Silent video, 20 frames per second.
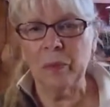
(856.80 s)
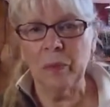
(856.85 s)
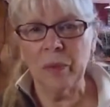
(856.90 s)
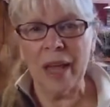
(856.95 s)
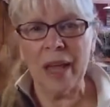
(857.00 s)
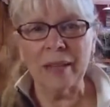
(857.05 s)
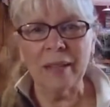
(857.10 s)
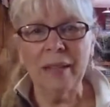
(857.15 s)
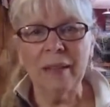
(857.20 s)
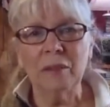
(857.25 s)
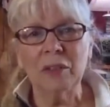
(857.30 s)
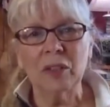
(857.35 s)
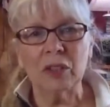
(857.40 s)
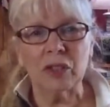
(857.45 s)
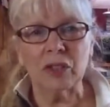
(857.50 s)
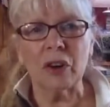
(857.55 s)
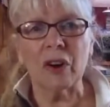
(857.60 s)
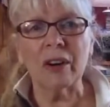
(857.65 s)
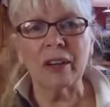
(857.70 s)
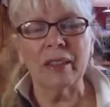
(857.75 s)
hadn't even
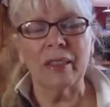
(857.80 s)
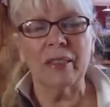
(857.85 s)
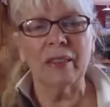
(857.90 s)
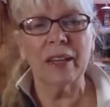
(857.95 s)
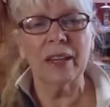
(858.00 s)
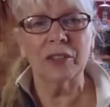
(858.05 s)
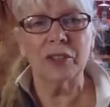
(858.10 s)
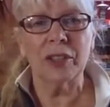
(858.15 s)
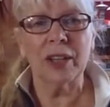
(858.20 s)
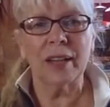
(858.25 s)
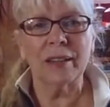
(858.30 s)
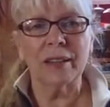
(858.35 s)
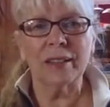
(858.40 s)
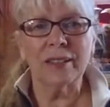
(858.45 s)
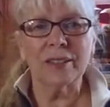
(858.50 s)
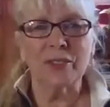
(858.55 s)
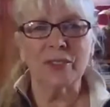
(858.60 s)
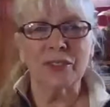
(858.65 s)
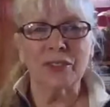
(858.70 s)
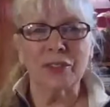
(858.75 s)
started things yet.
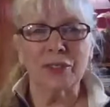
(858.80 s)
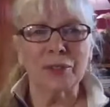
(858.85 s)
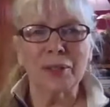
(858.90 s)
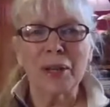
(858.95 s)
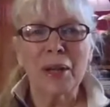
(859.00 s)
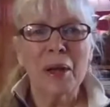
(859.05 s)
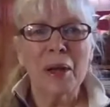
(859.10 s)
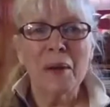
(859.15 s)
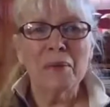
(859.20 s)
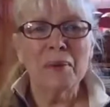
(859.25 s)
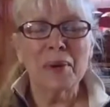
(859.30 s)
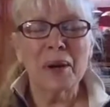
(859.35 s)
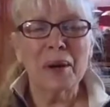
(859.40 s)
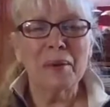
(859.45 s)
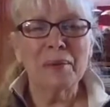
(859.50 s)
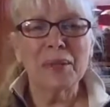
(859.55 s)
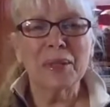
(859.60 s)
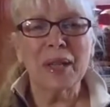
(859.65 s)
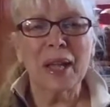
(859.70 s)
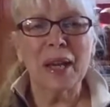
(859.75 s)
This was just when I
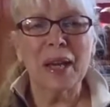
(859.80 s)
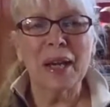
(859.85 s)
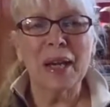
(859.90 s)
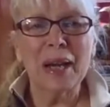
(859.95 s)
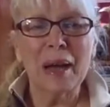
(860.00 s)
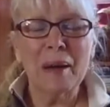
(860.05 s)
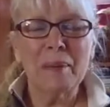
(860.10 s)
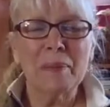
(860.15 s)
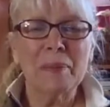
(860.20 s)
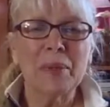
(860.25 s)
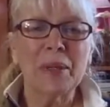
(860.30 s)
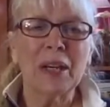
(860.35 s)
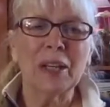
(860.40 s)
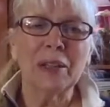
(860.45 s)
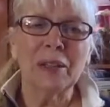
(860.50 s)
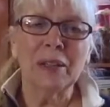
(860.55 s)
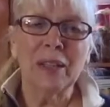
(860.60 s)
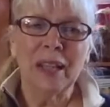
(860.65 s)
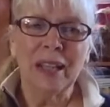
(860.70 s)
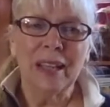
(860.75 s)
was getting up, and
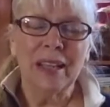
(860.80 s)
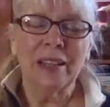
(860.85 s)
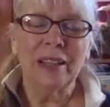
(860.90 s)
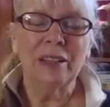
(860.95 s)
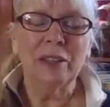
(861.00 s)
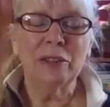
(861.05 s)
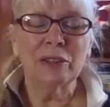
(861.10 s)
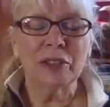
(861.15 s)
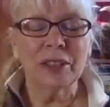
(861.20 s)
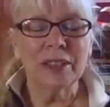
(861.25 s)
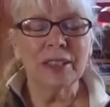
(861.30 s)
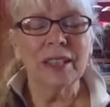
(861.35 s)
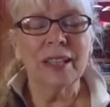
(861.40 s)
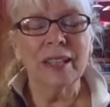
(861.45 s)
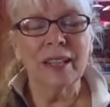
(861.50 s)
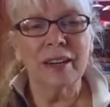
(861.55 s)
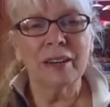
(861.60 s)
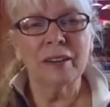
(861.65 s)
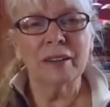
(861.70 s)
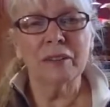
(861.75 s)
I usually
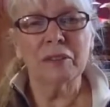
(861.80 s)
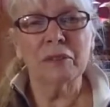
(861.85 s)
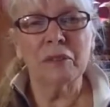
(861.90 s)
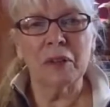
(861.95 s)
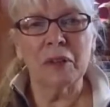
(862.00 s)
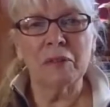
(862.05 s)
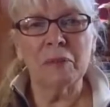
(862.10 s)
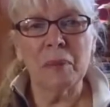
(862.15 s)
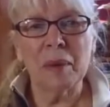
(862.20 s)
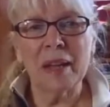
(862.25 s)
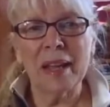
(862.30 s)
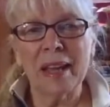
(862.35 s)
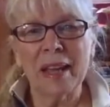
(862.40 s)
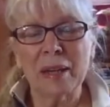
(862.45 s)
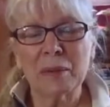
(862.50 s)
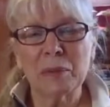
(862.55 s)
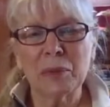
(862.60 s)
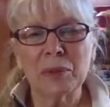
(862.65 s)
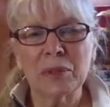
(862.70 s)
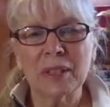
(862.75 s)
take care of my
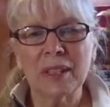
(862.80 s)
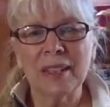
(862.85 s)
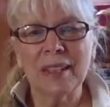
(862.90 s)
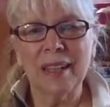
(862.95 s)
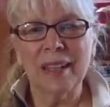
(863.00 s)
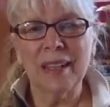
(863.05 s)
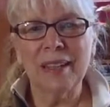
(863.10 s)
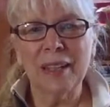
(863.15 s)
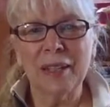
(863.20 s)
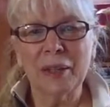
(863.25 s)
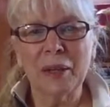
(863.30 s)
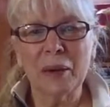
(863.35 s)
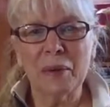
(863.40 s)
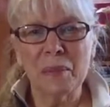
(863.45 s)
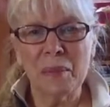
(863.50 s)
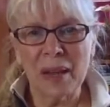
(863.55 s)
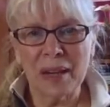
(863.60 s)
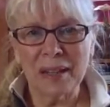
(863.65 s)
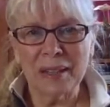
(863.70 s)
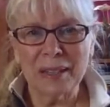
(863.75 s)
animals and then go
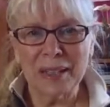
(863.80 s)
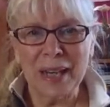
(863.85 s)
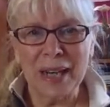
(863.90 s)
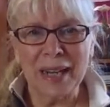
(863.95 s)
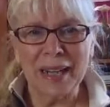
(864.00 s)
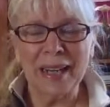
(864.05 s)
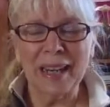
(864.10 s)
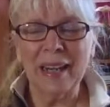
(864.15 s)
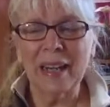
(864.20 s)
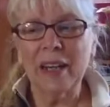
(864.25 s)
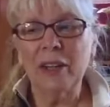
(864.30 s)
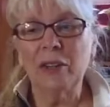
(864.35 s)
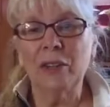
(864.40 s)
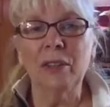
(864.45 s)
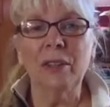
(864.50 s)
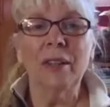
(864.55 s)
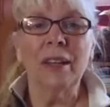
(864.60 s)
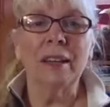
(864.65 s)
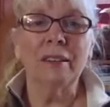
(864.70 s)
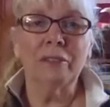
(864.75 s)
meditate. And I
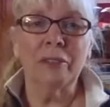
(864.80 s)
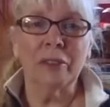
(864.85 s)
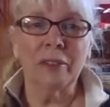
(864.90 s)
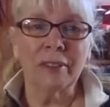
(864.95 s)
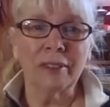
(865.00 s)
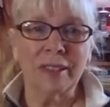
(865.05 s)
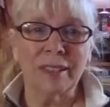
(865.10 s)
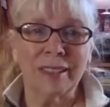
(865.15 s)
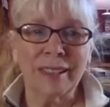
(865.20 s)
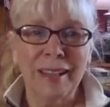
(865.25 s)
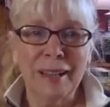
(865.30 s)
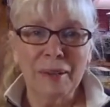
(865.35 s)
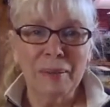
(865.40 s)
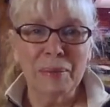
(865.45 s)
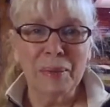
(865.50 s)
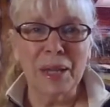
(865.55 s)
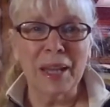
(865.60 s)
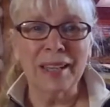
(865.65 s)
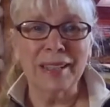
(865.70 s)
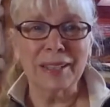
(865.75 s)
do that first
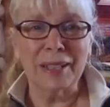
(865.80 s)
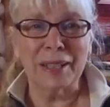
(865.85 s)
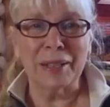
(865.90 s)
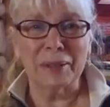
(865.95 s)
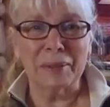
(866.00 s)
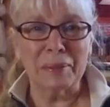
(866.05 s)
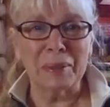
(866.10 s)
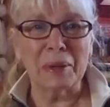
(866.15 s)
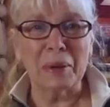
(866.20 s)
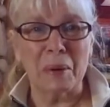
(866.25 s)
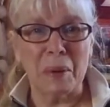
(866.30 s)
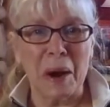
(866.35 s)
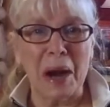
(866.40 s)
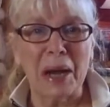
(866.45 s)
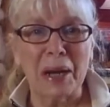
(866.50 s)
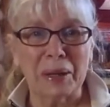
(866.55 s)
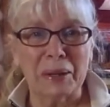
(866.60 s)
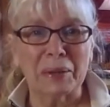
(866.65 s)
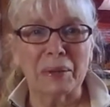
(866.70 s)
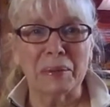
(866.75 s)
because it'll be
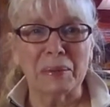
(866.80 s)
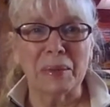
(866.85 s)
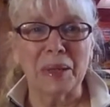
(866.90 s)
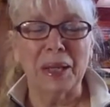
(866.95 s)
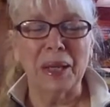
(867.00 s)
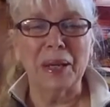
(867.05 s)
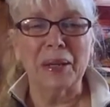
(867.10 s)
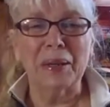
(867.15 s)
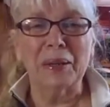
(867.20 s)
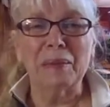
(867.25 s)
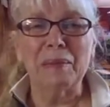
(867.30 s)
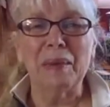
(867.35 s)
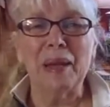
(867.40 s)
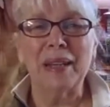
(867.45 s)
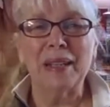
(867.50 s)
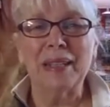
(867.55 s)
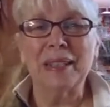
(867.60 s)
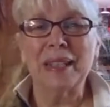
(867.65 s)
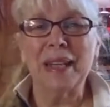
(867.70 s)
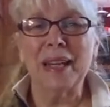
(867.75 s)
quieter when I go to
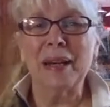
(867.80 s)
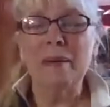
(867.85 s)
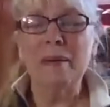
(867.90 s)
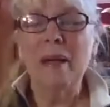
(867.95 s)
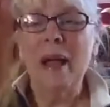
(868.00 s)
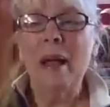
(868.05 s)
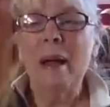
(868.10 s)
meditate.